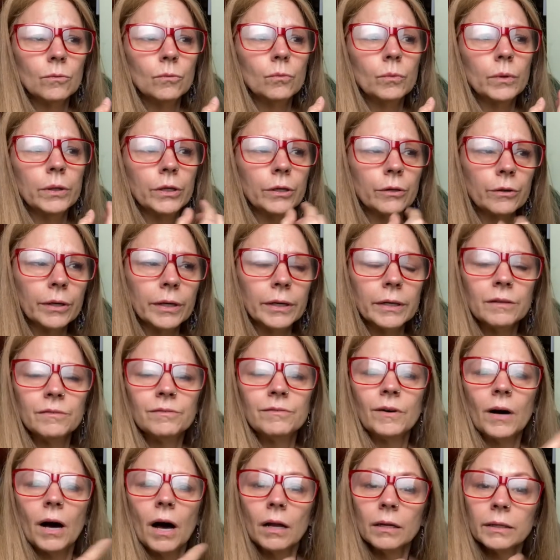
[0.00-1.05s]
when you're in a
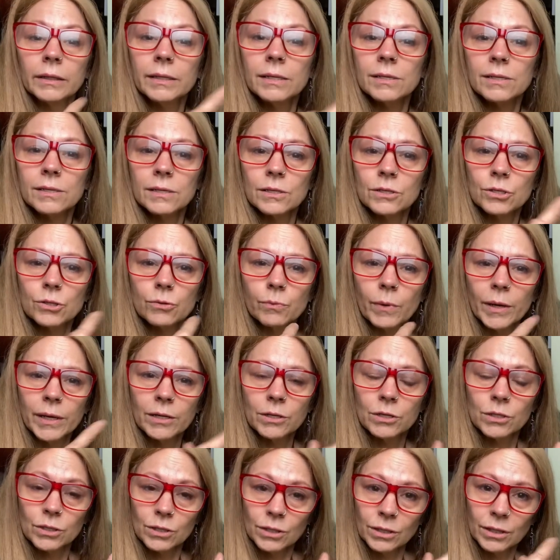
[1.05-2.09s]
volley
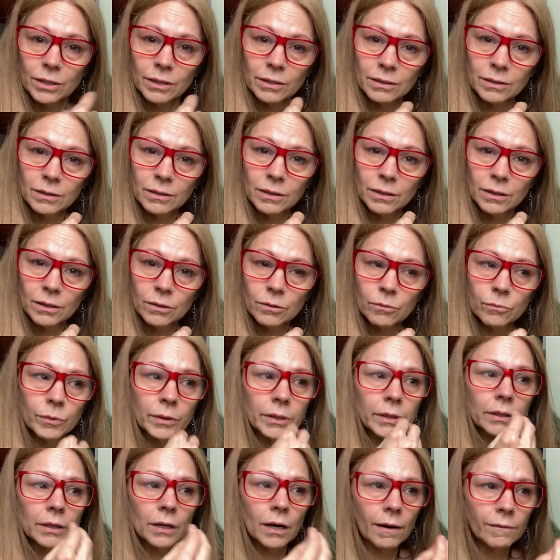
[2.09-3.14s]
situation
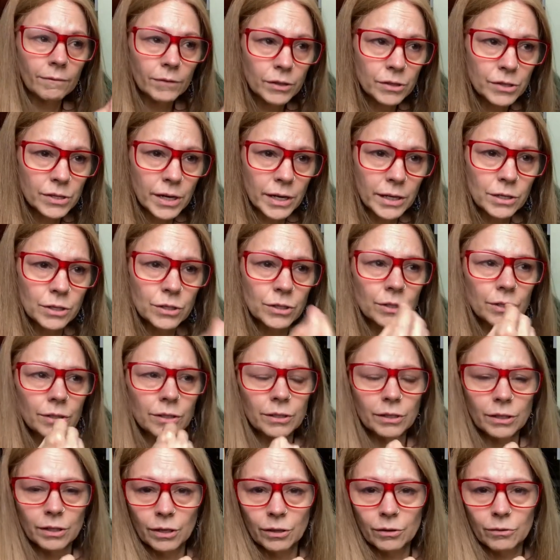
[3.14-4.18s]
with a
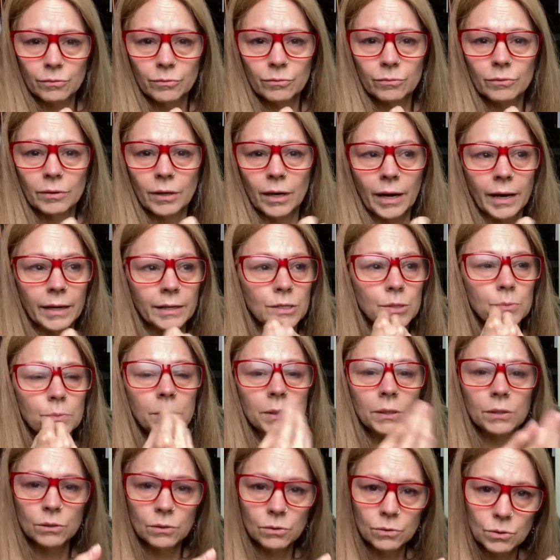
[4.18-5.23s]
conversation, you know, I
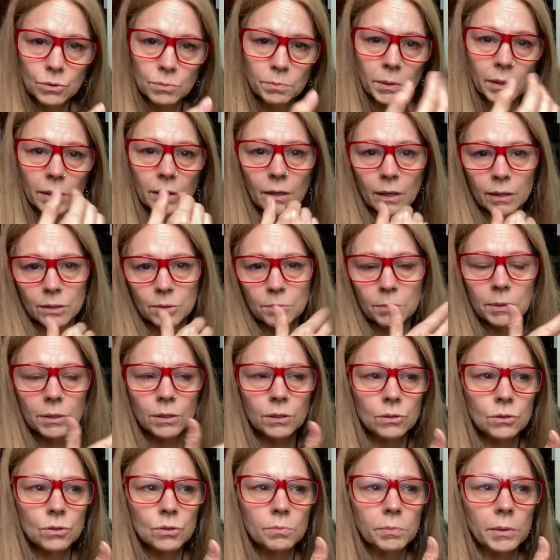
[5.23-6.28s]
speak, you speak, I speak,
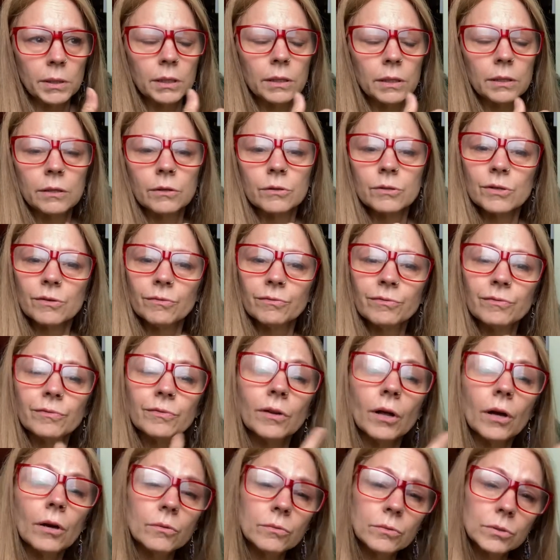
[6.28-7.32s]
you speak, there's a
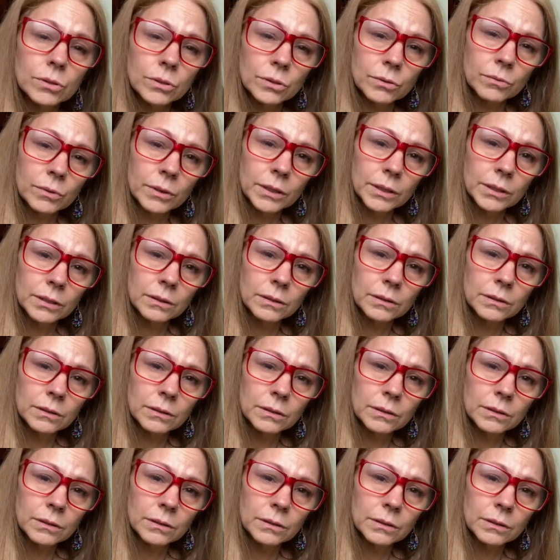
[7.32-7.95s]
flow to it.